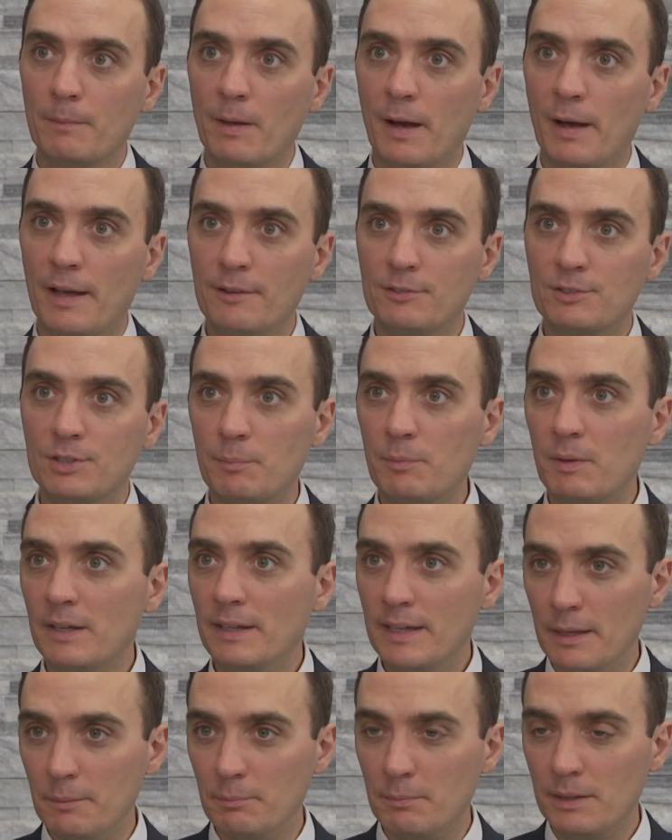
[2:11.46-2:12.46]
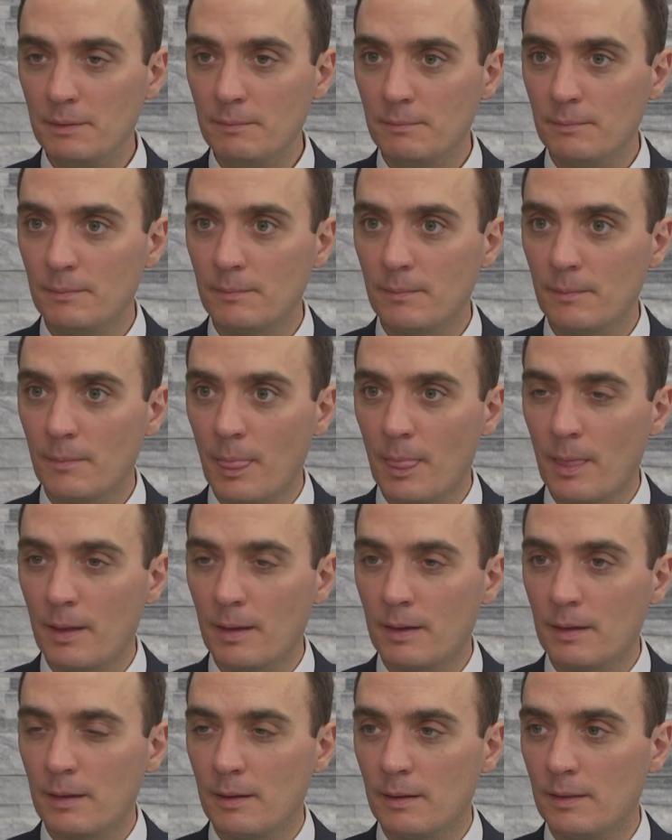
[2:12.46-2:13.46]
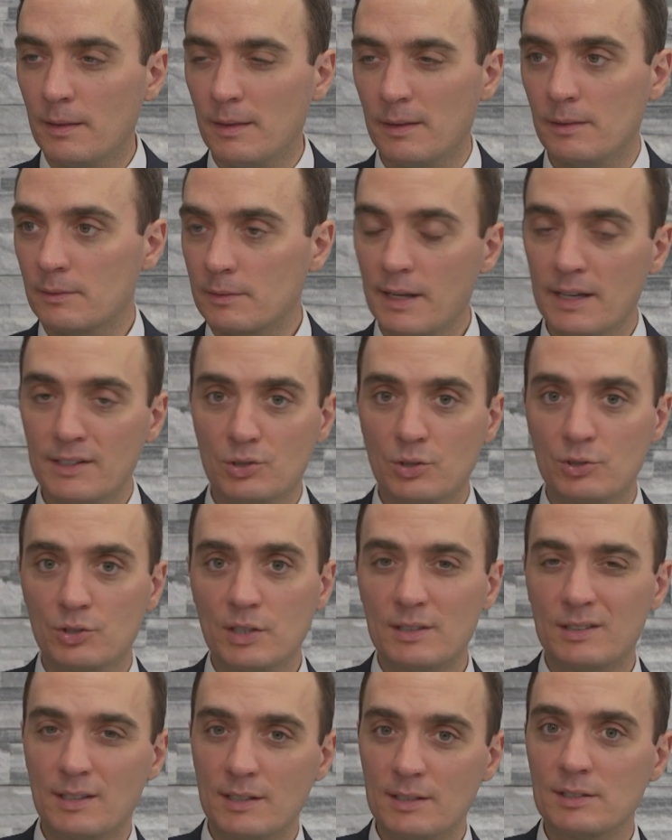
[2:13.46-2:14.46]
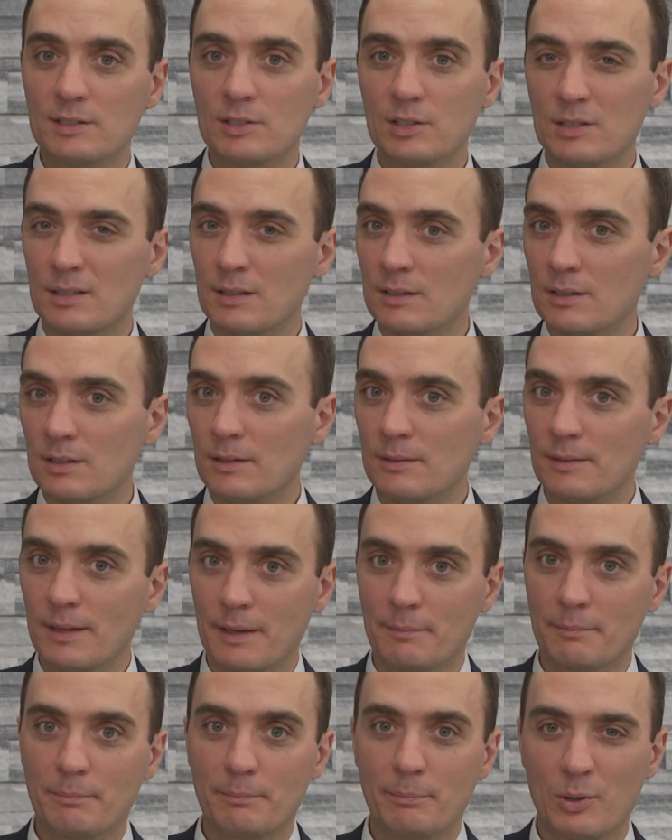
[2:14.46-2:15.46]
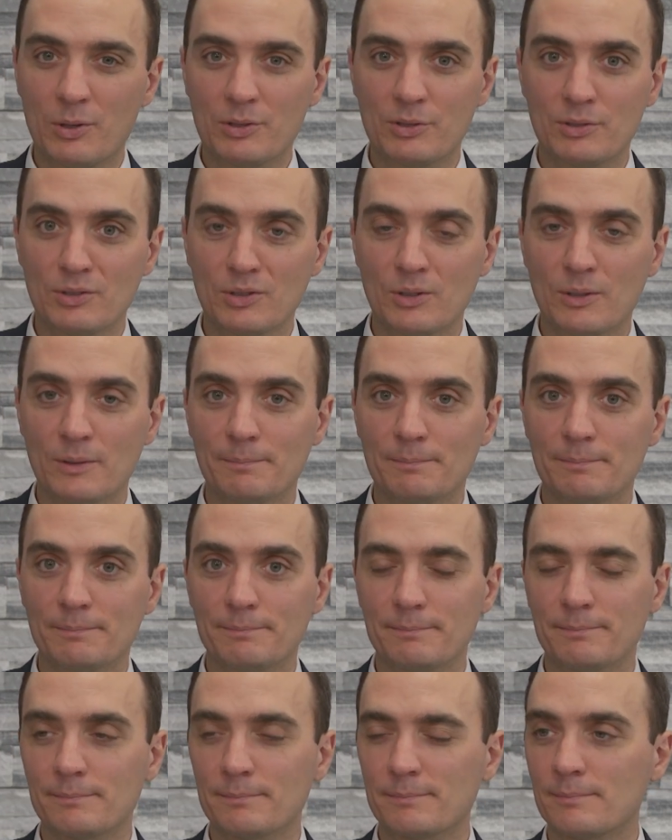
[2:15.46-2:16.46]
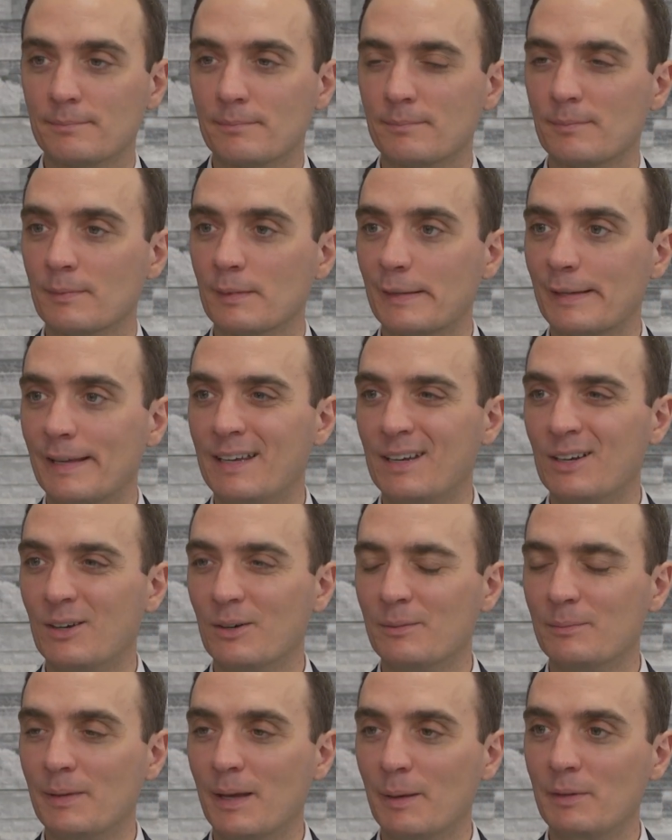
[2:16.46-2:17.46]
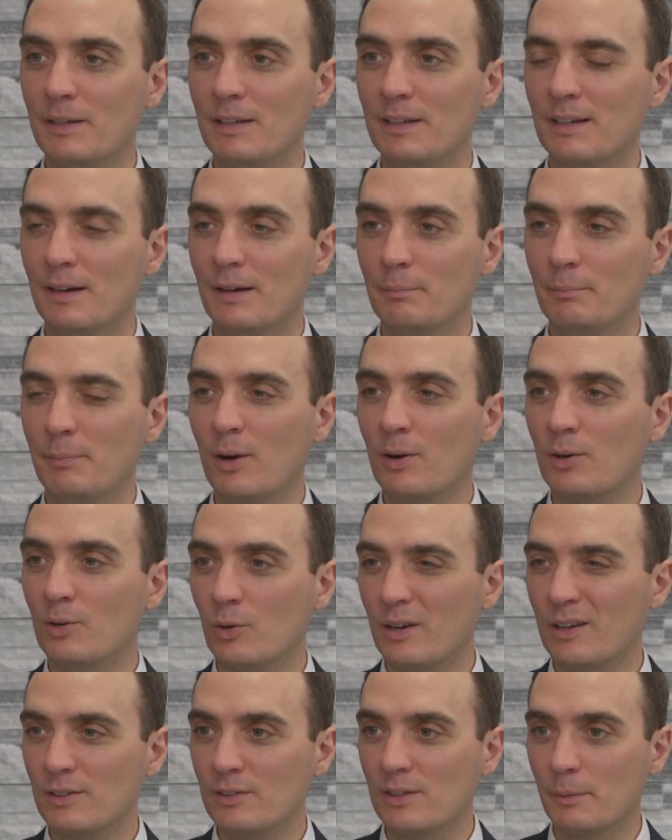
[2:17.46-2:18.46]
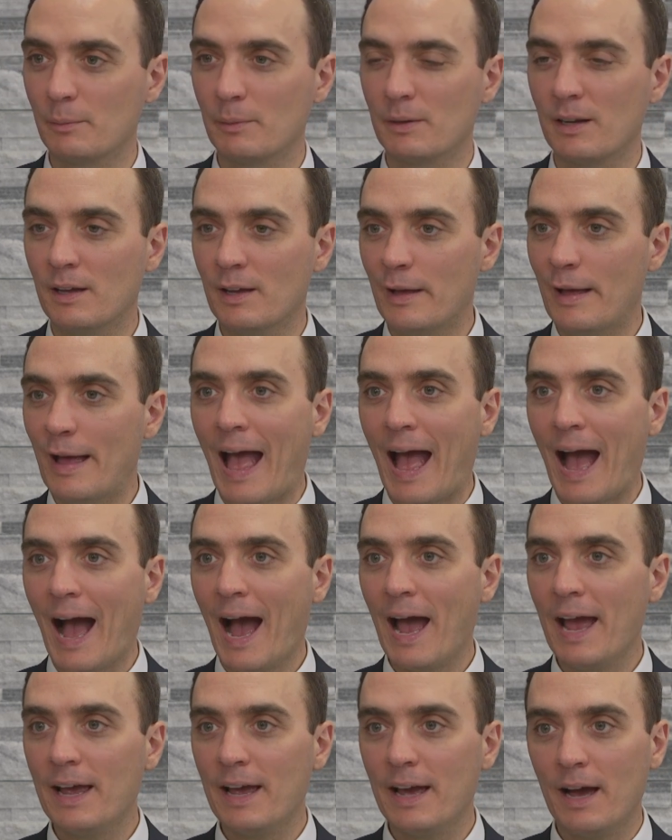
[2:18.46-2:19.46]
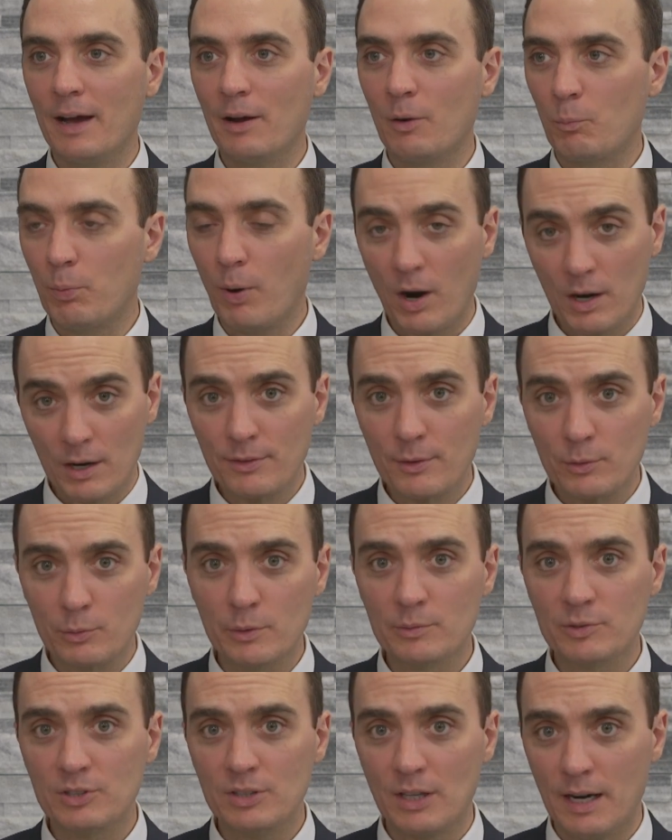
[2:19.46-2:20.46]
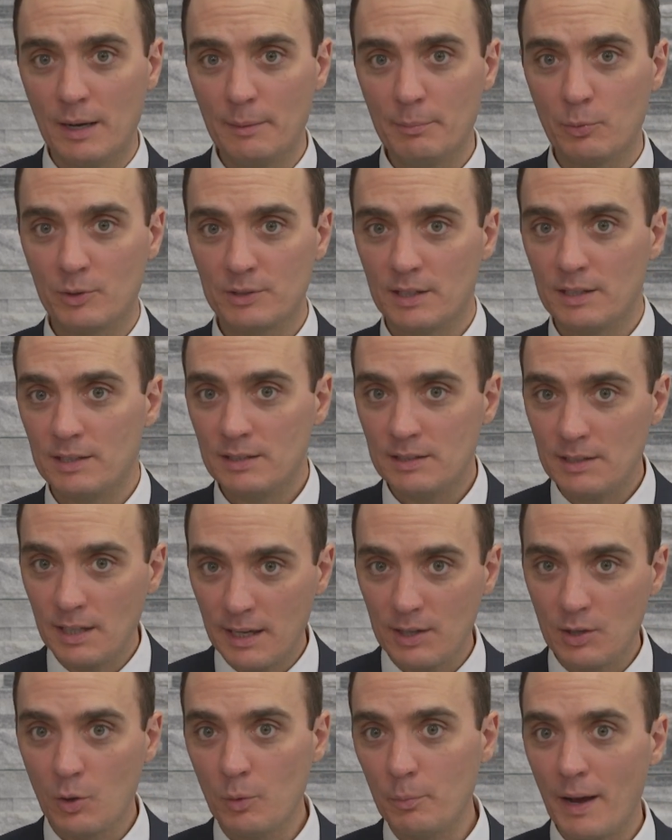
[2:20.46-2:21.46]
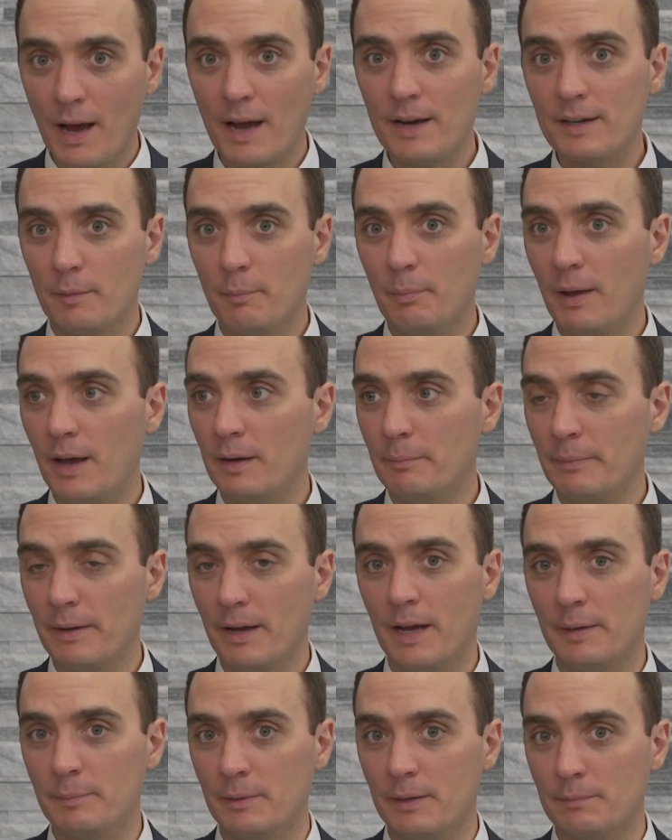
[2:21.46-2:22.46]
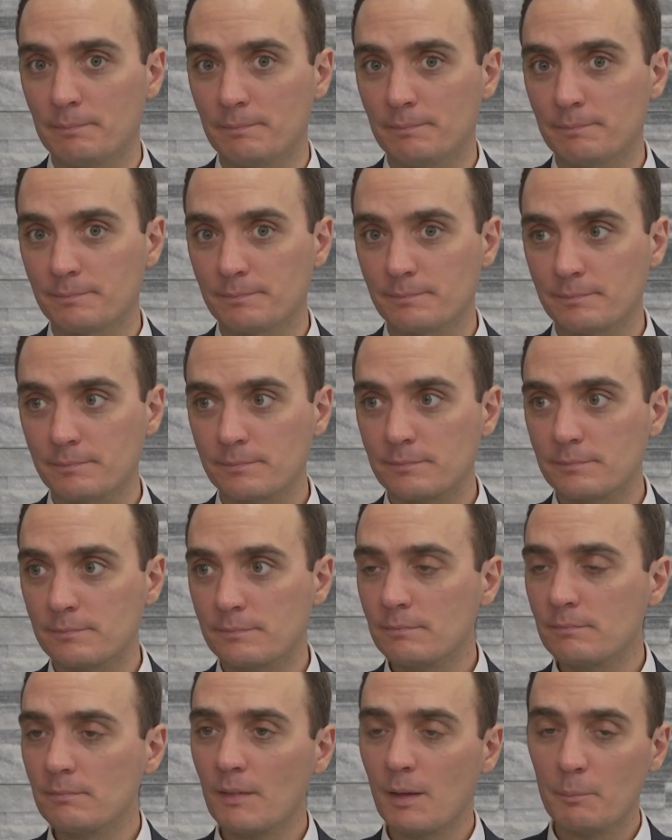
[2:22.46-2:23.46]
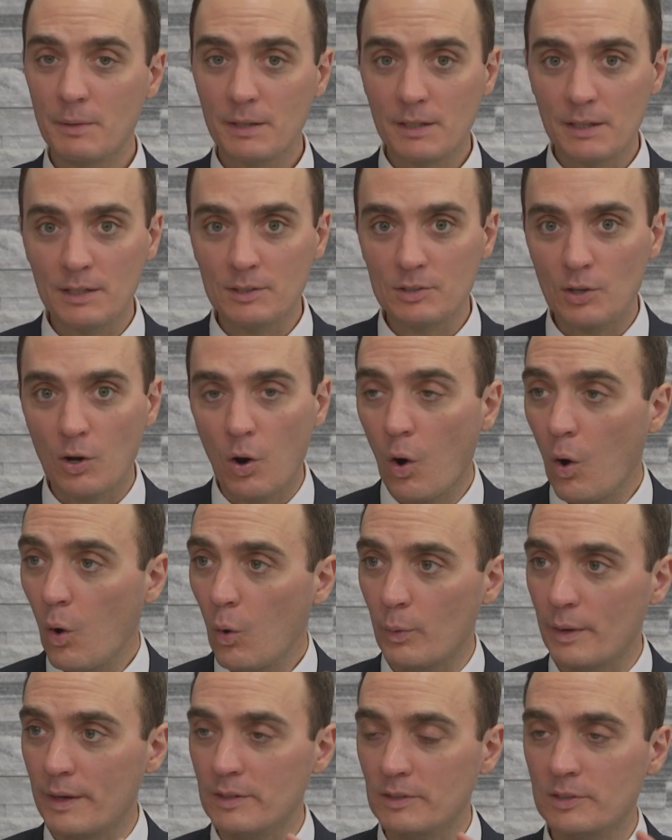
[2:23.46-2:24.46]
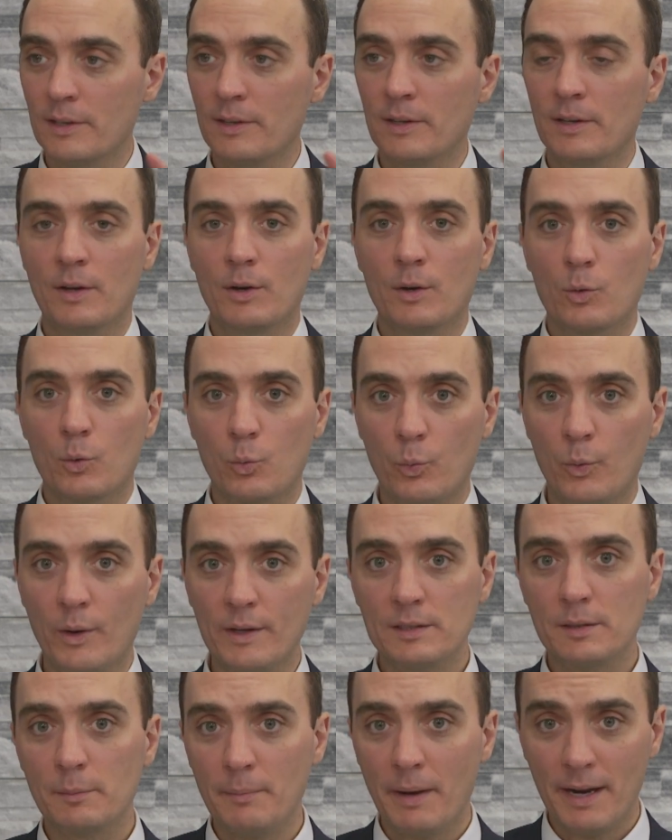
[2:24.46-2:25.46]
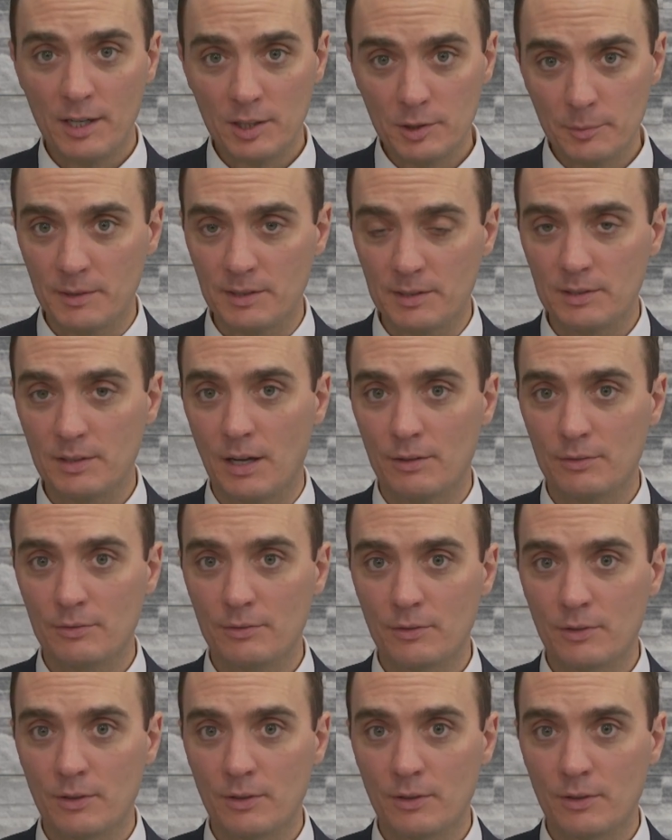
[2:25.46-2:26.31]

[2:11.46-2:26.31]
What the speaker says: if something hit me, okay, so this is just a little like personal, maybe a paranoia thing, but part of the room setup was a sticky note pad and a pen behind me. Because always, risk management stuff,